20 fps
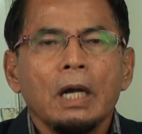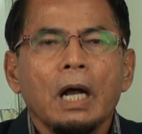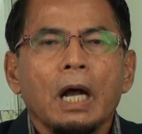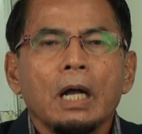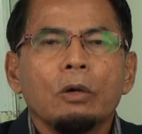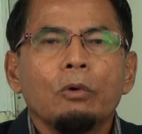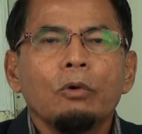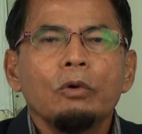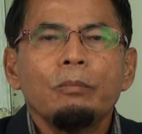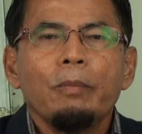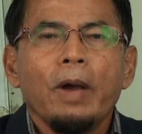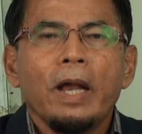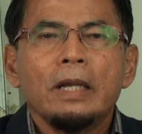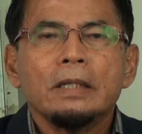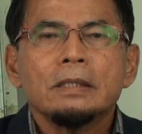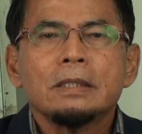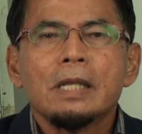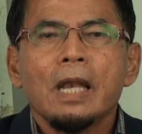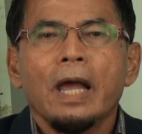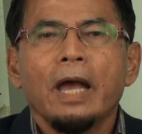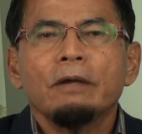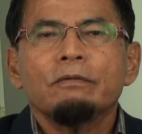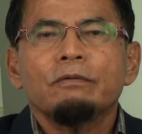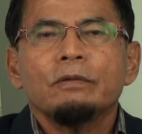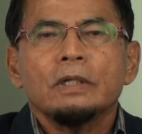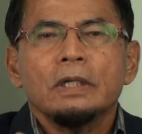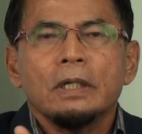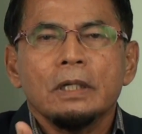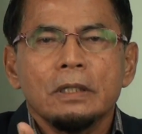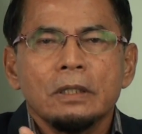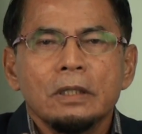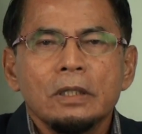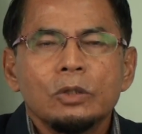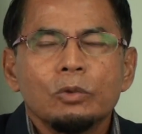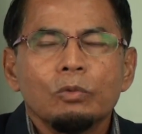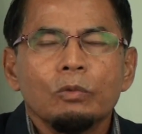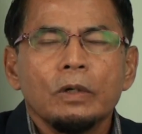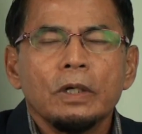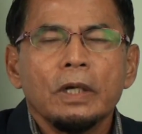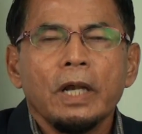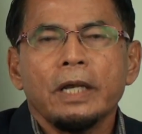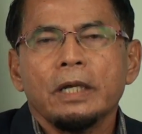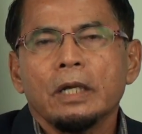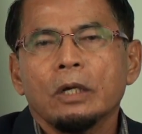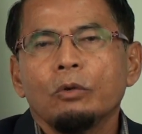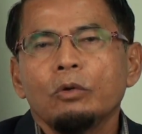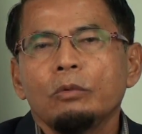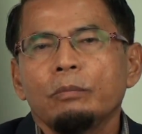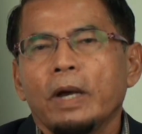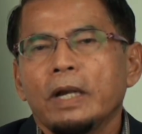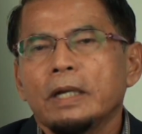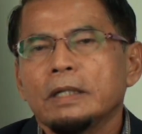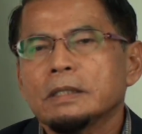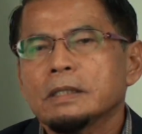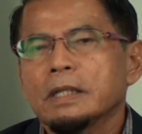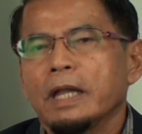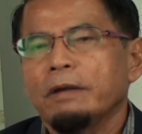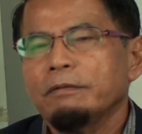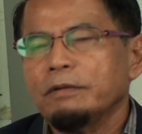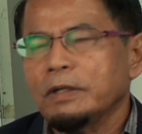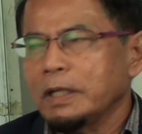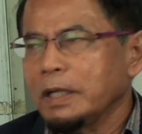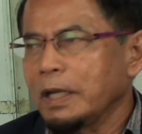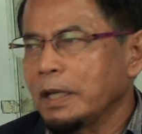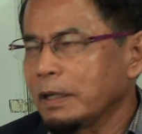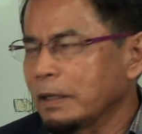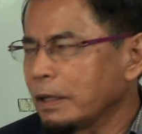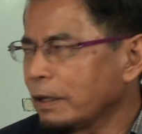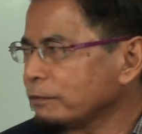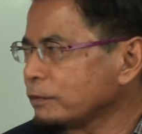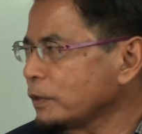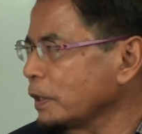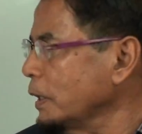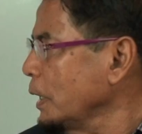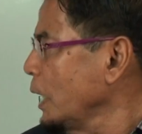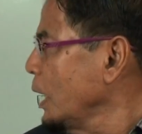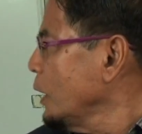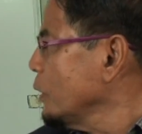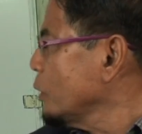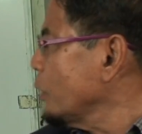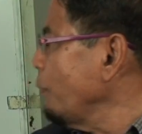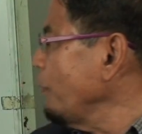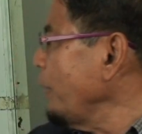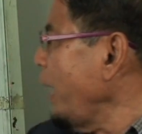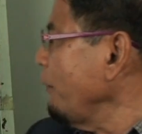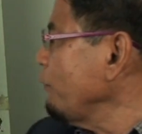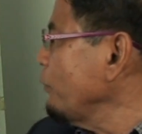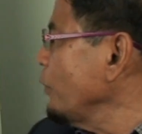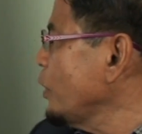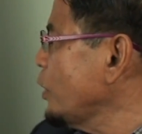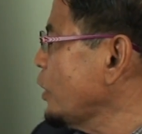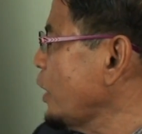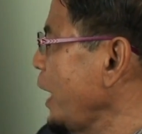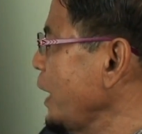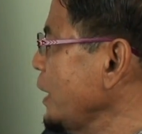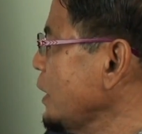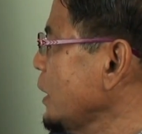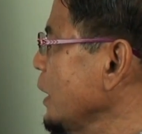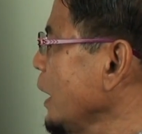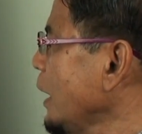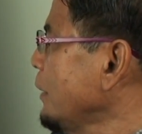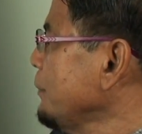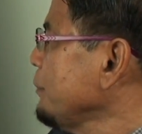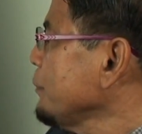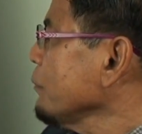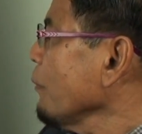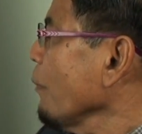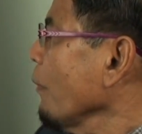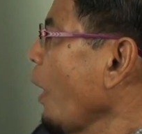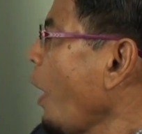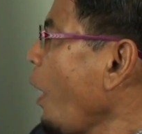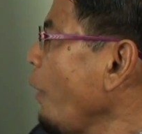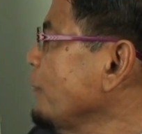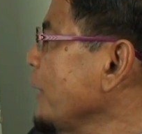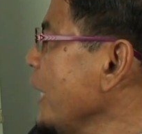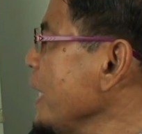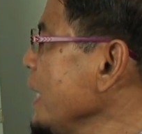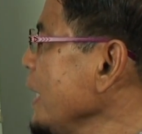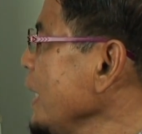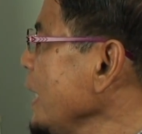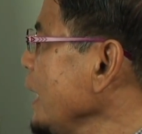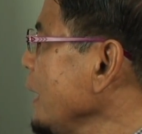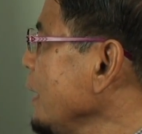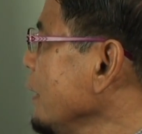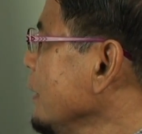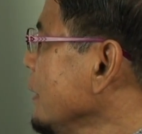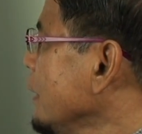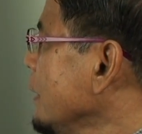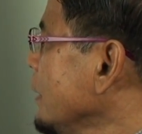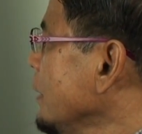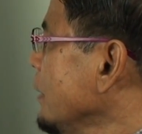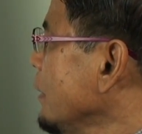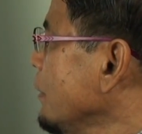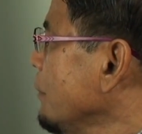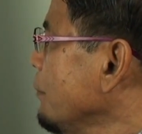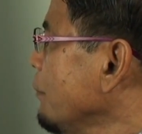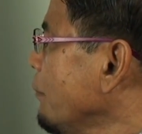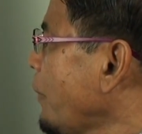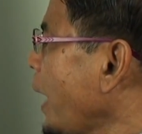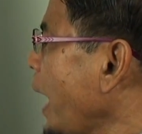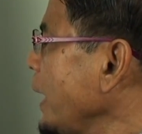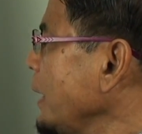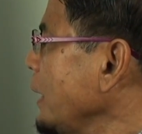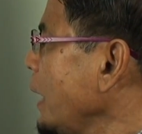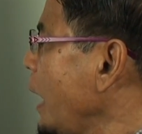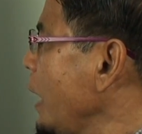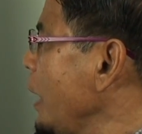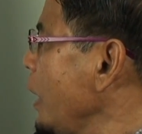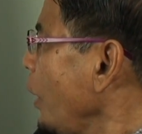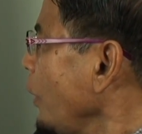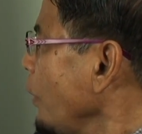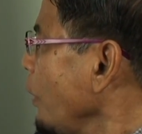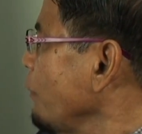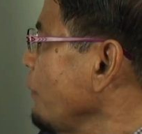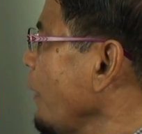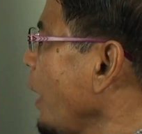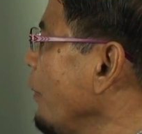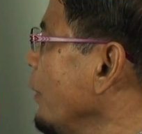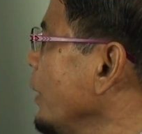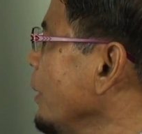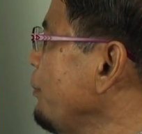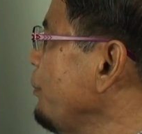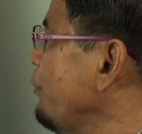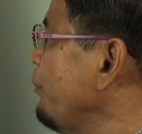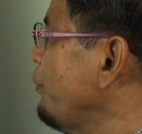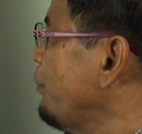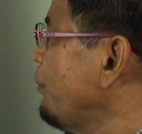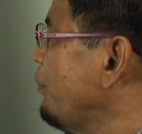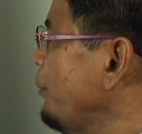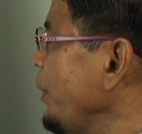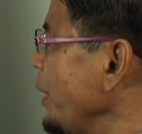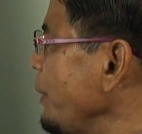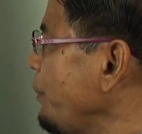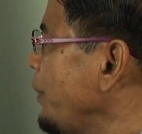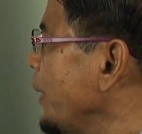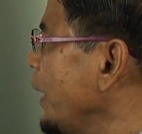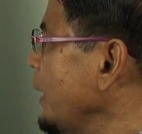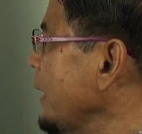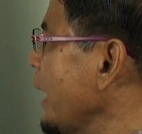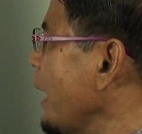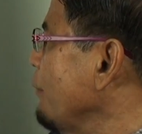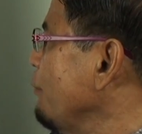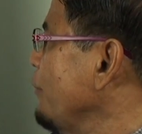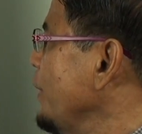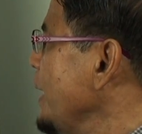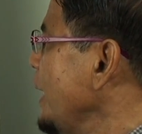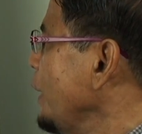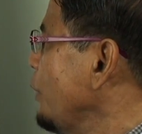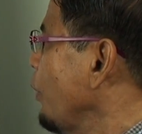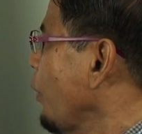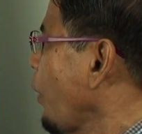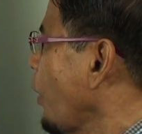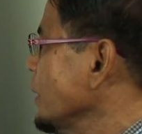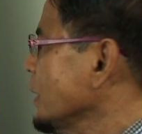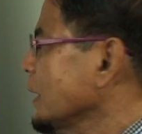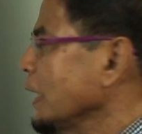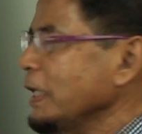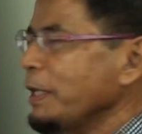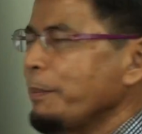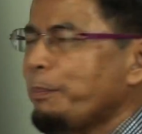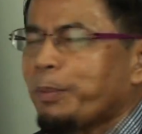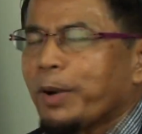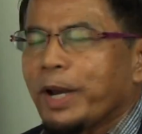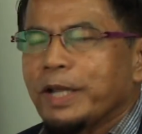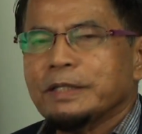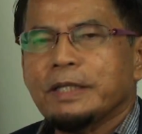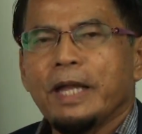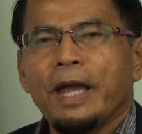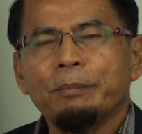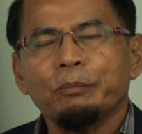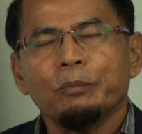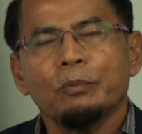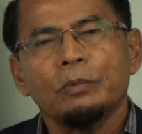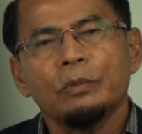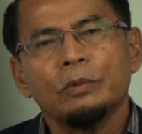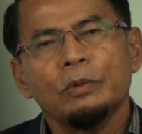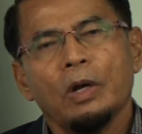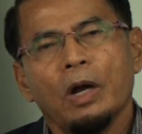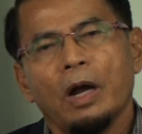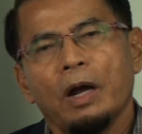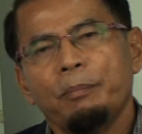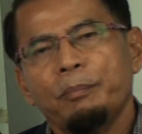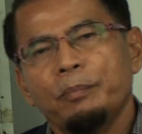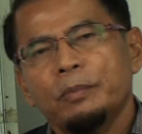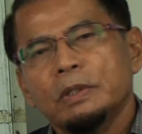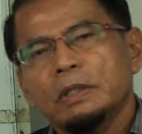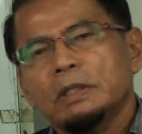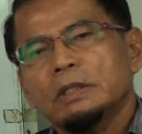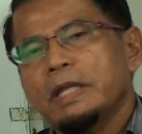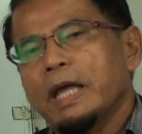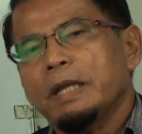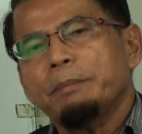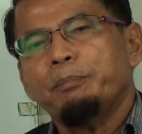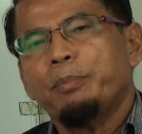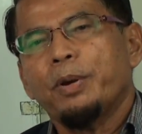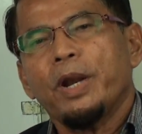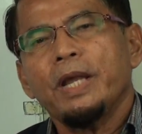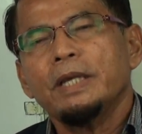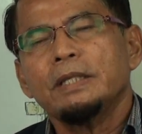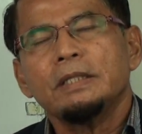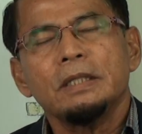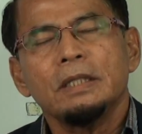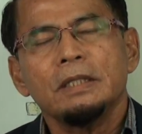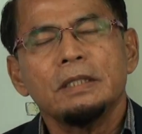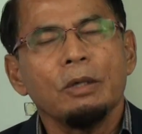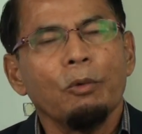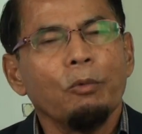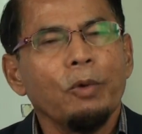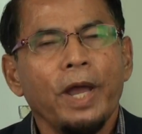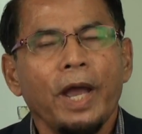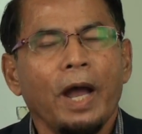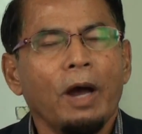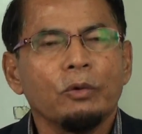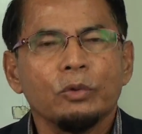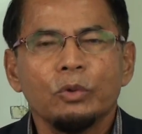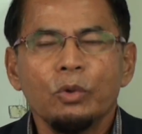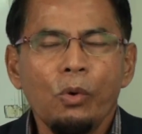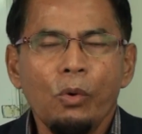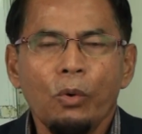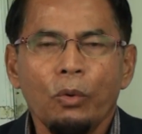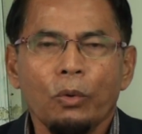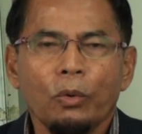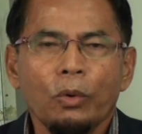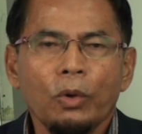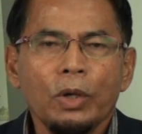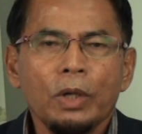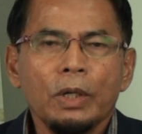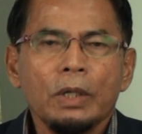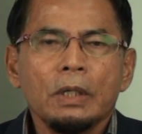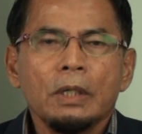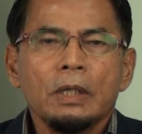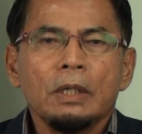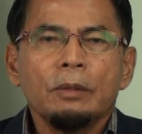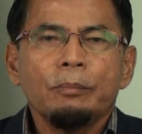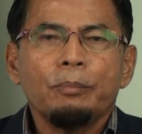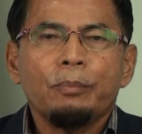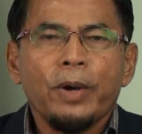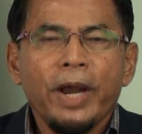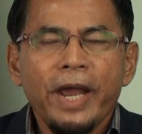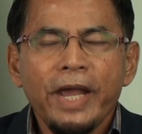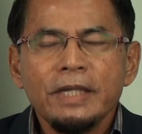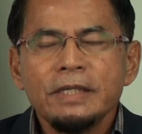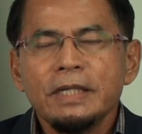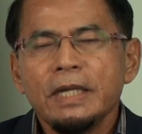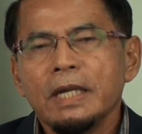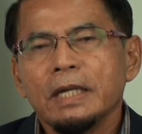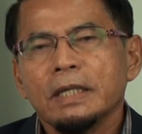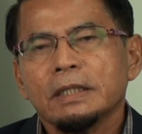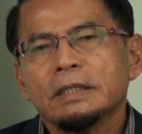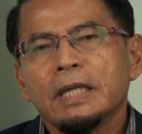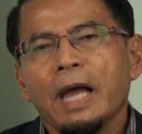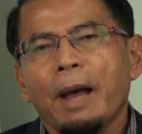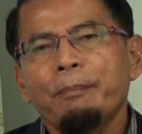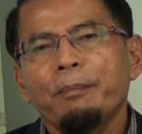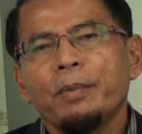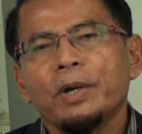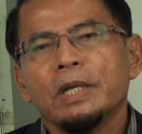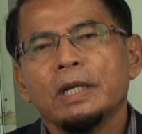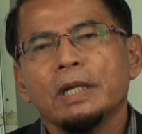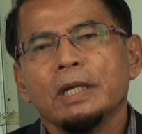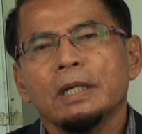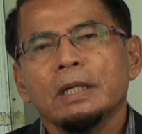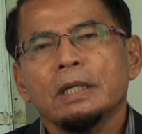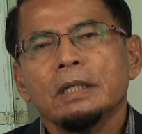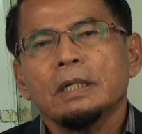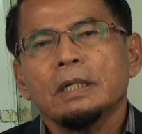A good balanced life in this world and a good balanced life in the hereafter. So we have to change of the need by a lot of our people that we need to constantly praise them. That praise is a way up. No. Praising somebody